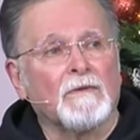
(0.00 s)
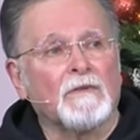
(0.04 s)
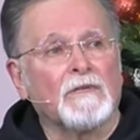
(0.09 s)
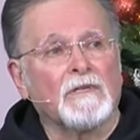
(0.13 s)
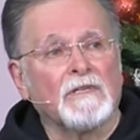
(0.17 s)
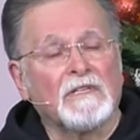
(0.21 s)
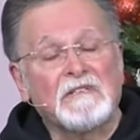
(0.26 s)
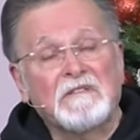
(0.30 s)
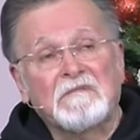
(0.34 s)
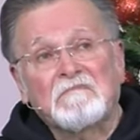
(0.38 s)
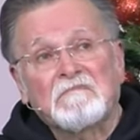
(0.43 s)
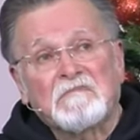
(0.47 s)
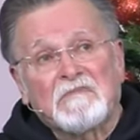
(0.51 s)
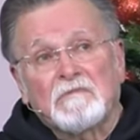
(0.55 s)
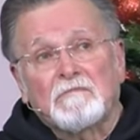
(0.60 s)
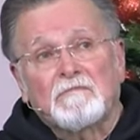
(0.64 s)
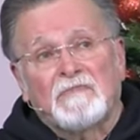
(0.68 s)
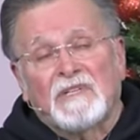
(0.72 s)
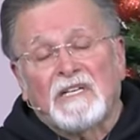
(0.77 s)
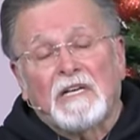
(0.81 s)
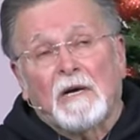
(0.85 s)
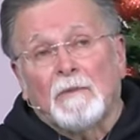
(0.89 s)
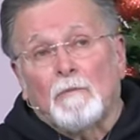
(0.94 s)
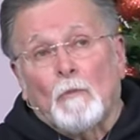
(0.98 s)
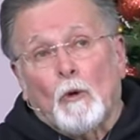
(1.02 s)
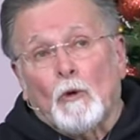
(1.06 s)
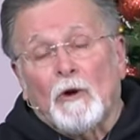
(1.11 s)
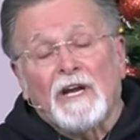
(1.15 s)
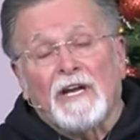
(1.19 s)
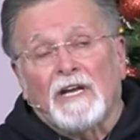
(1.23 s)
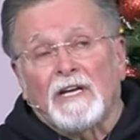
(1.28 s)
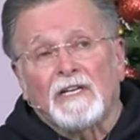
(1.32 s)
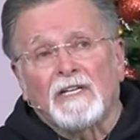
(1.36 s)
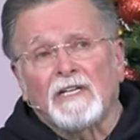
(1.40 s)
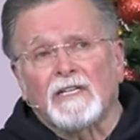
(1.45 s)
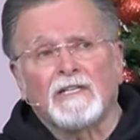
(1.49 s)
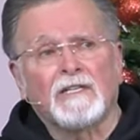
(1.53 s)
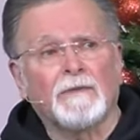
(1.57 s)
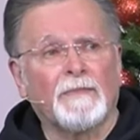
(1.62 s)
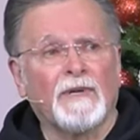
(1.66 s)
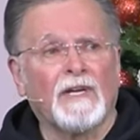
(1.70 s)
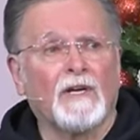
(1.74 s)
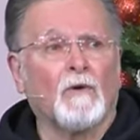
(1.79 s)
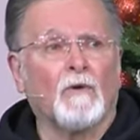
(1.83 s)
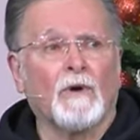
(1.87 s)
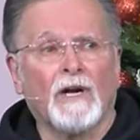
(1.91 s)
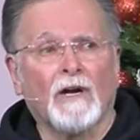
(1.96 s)
to become oriented, to
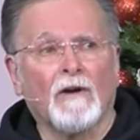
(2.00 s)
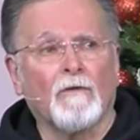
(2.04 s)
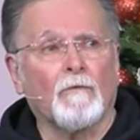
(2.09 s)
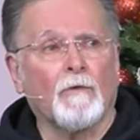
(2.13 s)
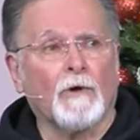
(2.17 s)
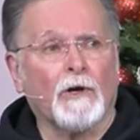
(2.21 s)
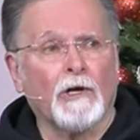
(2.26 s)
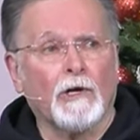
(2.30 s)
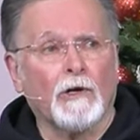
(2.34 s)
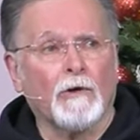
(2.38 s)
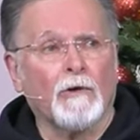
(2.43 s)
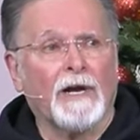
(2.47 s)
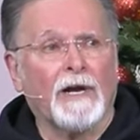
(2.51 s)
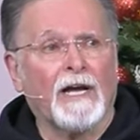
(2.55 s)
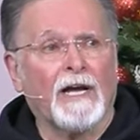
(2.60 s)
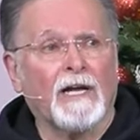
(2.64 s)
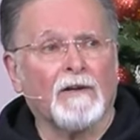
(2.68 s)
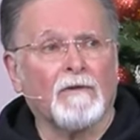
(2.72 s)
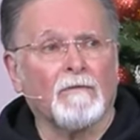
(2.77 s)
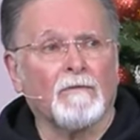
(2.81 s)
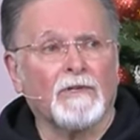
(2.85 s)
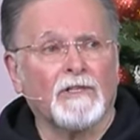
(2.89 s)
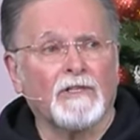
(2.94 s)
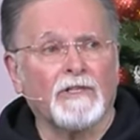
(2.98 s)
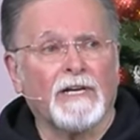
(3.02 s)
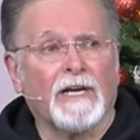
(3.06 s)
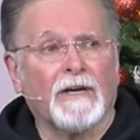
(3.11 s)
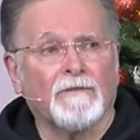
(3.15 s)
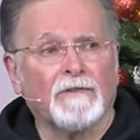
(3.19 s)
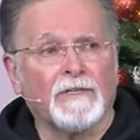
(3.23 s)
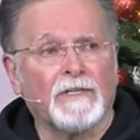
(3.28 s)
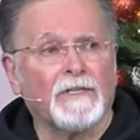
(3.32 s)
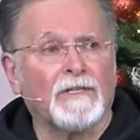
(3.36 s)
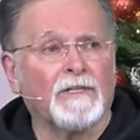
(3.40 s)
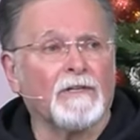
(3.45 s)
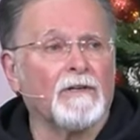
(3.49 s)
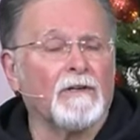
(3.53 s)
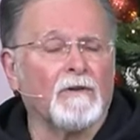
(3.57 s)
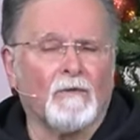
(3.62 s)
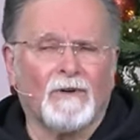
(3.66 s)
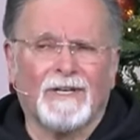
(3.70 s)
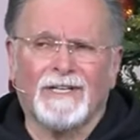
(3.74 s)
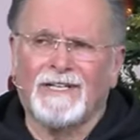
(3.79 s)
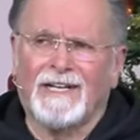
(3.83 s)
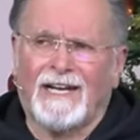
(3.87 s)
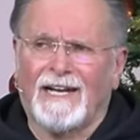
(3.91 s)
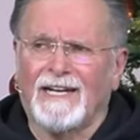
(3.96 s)
be aware of where you're at and what you have to do and
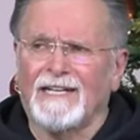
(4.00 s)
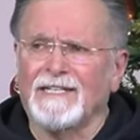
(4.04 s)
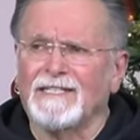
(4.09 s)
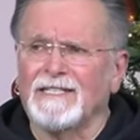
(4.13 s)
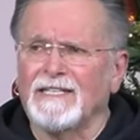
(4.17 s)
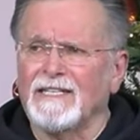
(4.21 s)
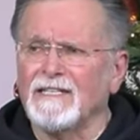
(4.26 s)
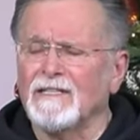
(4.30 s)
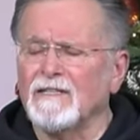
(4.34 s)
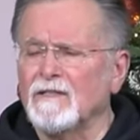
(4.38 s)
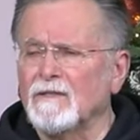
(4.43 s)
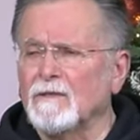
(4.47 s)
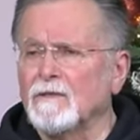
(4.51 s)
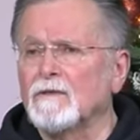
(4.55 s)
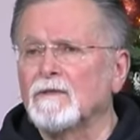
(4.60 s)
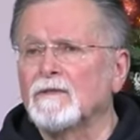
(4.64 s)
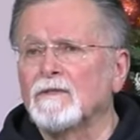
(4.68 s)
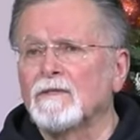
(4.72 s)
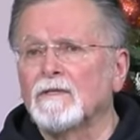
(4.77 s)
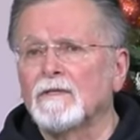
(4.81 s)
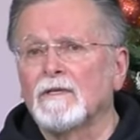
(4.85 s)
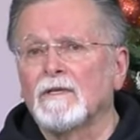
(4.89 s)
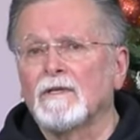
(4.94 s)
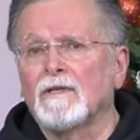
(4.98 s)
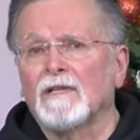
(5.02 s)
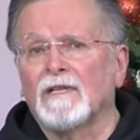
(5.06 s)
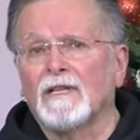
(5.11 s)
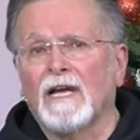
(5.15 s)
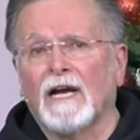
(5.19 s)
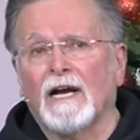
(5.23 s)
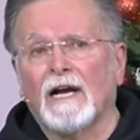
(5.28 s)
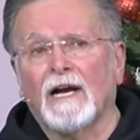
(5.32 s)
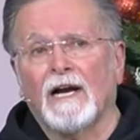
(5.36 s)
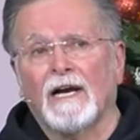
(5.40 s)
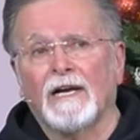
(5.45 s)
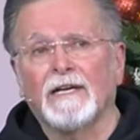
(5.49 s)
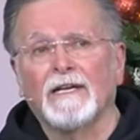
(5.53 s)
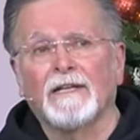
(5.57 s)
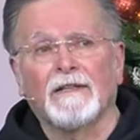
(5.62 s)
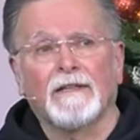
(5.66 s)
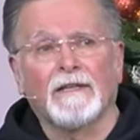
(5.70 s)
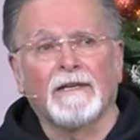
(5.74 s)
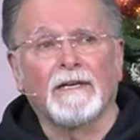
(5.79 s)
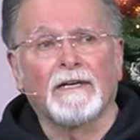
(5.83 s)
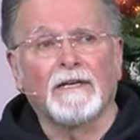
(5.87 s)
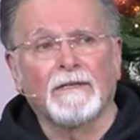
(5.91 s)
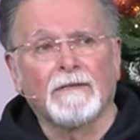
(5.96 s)
what day is it, that kind of
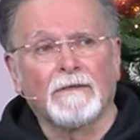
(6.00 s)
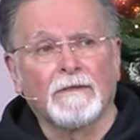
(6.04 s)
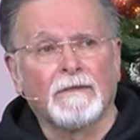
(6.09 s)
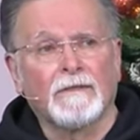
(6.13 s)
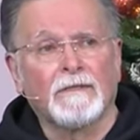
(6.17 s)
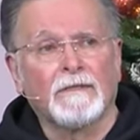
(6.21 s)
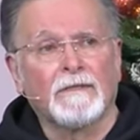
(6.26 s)
thing.